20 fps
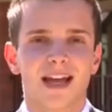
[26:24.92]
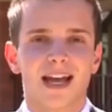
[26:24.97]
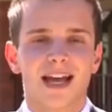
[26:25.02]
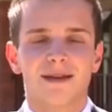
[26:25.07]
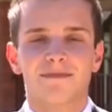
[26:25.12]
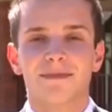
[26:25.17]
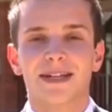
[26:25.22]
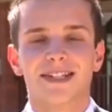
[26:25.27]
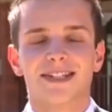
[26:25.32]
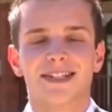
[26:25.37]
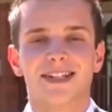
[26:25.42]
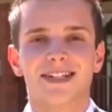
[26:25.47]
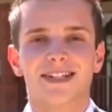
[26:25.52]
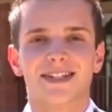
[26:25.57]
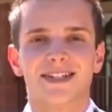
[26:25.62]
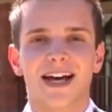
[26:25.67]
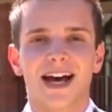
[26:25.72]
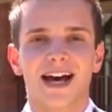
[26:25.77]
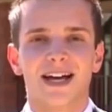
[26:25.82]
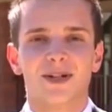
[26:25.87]
Mr.
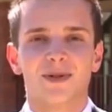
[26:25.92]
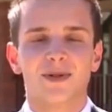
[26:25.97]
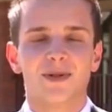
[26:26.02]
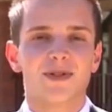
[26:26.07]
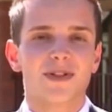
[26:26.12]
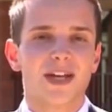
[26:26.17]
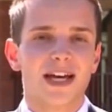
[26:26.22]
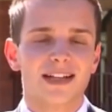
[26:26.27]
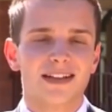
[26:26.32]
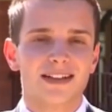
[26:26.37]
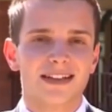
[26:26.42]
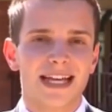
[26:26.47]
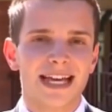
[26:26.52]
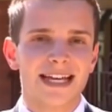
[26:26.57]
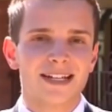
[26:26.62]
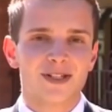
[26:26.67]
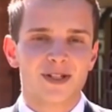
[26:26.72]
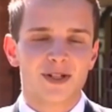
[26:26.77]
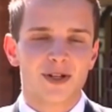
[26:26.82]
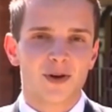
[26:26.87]
Desarnold's
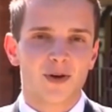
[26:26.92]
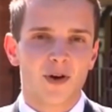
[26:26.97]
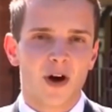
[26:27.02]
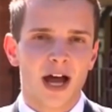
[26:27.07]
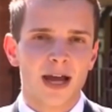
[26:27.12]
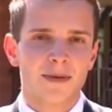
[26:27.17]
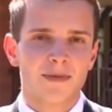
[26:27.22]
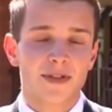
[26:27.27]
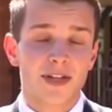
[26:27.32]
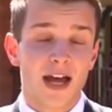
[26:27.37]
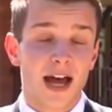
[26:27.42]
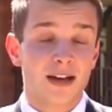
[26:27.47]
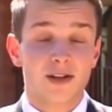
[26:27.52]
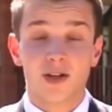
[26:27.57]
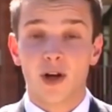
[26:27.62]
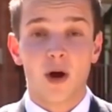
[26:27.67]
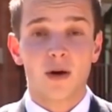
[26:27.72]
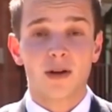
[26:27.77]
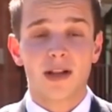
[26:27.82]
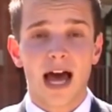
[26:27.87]
alleged crimes are
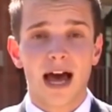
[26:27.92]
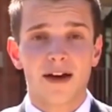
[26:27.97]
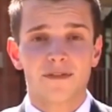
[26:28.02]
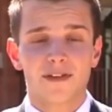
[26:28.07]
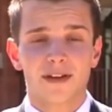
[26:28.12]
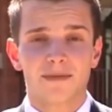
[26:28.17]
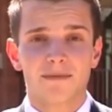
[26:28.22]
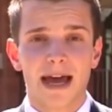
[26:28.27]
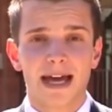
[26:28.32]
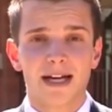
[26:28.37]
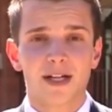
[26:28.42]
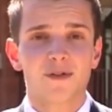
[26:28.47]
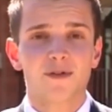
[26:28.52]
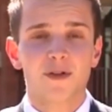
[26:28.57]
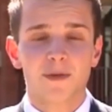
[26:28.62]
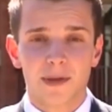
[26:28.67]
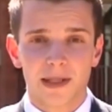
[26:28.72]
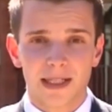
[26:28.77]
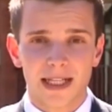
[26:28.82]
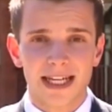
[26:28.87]
no laughing matter
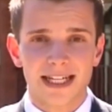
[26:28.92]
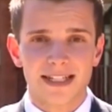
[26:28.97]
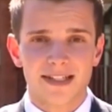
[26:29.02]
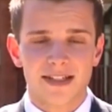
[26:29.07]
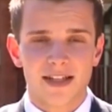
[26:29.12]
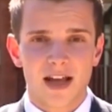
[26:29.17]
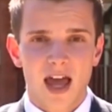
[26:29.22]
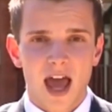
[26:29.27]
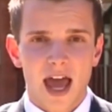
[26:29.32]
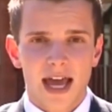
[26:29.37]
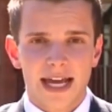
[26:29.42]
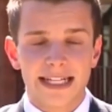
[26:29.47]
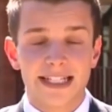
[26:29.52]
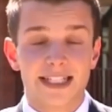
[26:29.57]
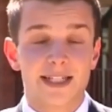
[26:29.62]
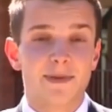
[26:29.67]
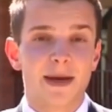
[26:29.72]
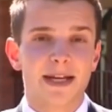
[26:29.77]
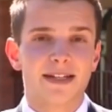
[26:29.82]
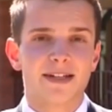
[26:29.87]
for police.
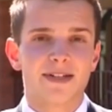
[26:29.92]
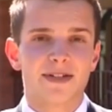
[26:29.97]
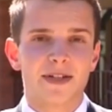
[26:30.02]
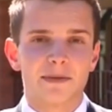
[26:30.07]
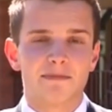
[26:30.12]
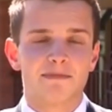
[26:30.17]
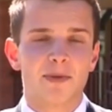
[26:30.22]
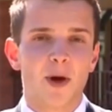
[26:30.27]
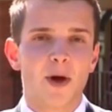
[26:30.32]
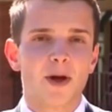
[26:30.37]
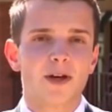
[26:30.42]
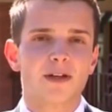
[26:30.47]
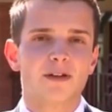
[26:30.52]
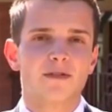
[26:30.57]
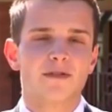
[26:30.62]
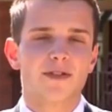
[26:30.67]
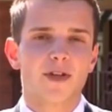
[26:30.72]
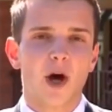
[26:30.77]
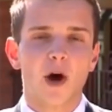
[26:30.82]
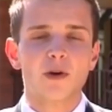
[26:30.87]
Inspectors at Burke
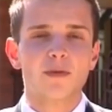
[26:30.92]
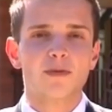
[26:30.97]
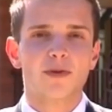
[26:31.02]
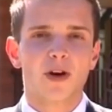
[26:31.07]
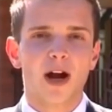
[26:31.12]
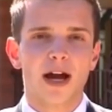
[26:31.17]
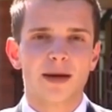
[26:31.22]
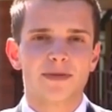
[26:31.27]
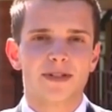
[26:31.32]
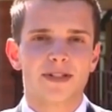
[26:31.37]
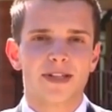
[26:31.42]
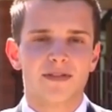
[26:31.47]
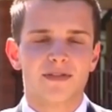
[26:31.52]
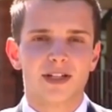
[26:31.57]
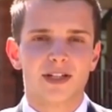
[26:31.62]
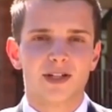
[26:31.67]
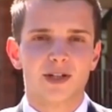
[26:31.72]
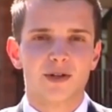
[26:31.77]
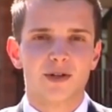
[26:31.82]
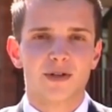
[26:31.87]
have told Prime
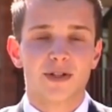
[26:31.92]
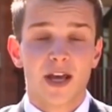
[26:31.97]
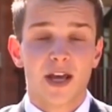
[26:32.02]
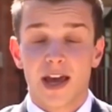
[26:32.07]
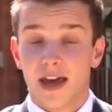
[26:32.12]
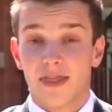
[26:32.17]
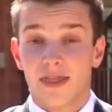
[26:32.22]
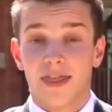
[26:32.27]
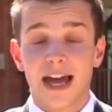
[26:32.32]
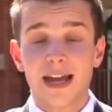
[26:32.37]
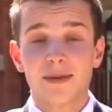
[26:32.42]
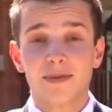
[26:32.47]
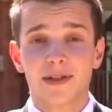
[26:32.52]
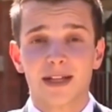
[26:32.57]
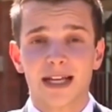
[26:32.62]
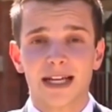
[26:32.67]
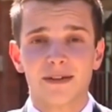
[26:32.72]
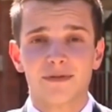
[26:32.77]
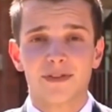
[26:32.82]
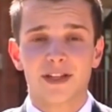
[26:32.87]
7 News they
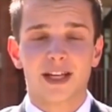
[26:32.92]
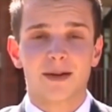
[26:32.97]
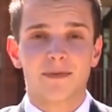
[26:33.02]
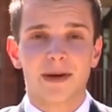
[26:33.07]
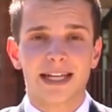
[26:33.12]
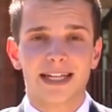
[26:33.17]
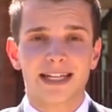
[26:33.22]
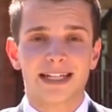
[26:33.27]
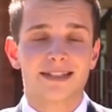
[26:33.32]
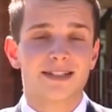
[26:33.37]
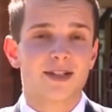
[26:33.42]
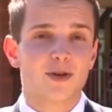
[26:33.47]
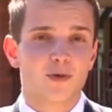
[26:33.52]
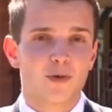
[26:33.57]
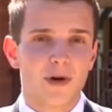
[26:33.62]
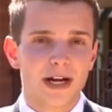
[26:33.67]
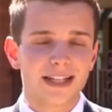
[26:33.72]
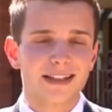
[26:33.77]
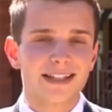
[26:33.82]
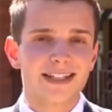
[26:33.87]
believe the comedian
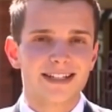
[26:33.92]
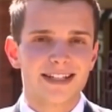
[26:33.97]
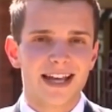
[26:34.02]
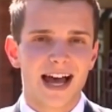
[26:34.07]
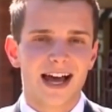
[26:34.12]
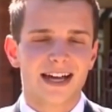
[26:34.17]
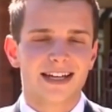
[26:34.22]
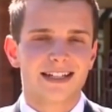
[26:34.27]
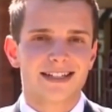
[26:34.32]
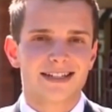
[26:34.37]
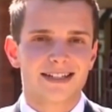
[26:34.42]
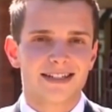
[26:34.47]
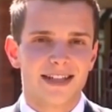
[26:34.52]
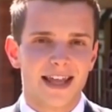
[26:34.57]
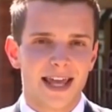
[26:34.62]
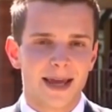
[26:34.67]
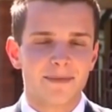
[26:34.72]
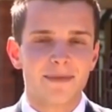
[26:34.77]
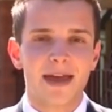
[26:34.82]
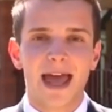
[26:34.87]
directly targets
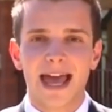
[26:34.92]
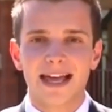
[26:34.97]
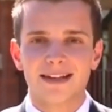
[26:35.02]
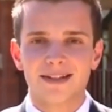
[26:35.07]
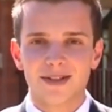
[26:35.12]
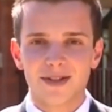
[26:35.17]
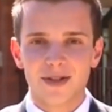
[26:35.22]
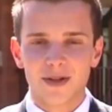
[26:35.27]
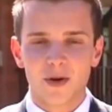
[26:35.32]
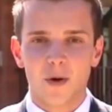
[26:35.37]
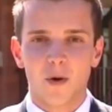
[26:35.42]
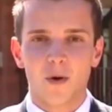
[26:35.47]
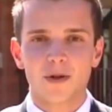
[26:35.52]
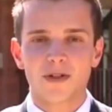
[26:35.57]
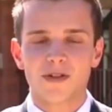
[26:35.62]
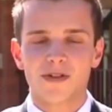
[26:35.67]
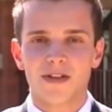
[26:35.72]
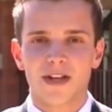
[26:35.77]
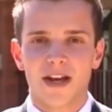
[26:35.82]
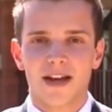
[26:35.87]
them and the
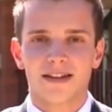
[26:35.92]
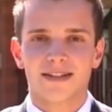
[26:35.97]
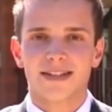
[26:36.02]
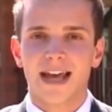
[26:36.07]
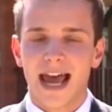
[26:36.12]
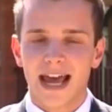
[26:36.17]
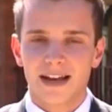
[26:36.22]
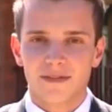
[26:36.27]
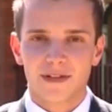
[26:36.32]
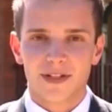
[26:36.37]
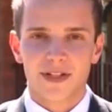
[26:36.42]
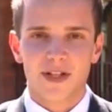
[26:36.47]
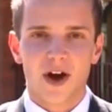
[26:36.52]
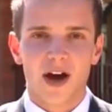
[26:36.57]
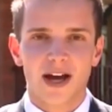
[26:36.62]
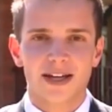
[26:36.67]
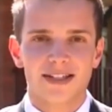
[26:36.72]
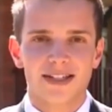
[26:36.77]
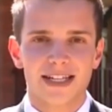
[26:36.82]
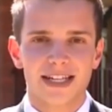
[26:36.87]
courts to
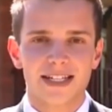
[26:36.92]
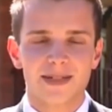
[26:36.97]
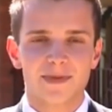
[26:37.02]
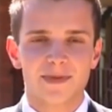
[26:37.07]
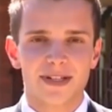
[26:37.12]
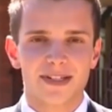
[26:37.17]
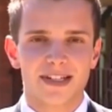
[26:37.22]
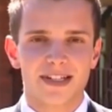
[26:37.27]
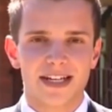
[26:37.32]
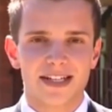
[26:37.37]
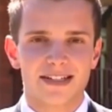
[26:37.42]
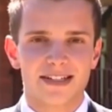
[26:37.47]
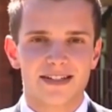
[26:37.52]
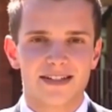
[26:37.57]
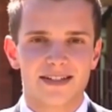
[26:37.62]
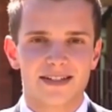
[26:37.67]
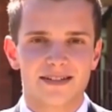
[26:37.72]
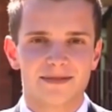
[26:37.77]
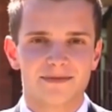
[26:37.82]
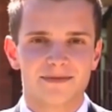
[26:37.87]
advertise his business.